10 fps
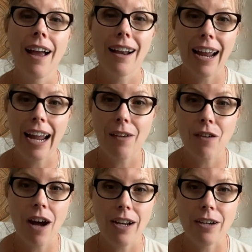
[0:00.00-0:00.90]
and I have
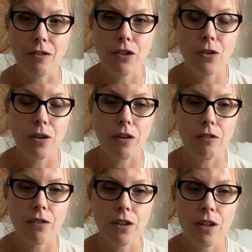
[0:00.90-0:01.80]
gotten a few
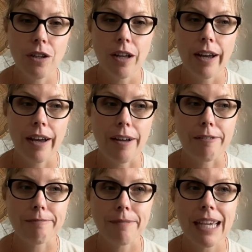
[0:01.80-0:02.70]
of
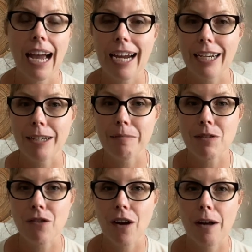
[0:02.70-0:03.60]
the items
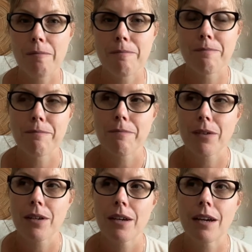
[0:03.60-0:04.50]
from
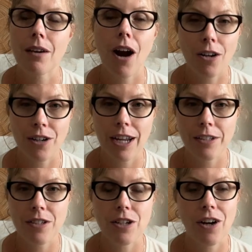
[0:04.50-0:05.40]
Garden
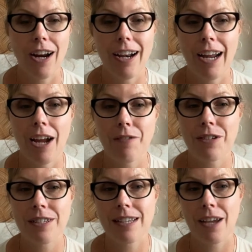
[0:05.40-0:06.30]
Answer, and I have to
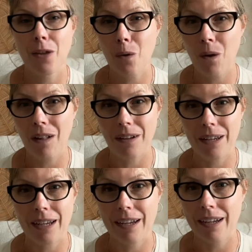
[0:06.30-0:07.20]
say the
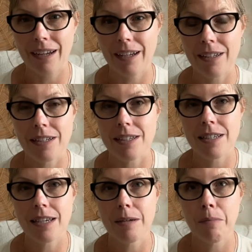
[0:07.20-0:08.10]
quality is
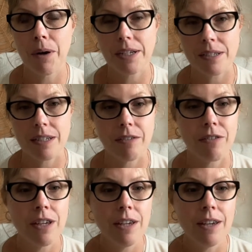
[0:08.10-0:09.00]
impressive.
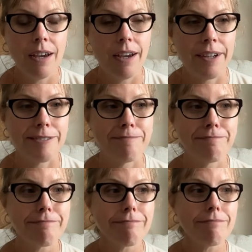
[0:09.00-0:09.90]
Um,
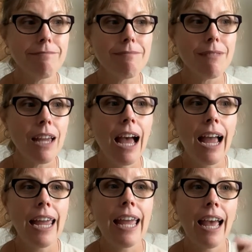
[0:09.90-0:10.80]

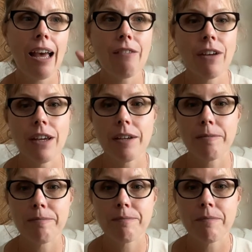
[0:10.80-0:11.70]
I have a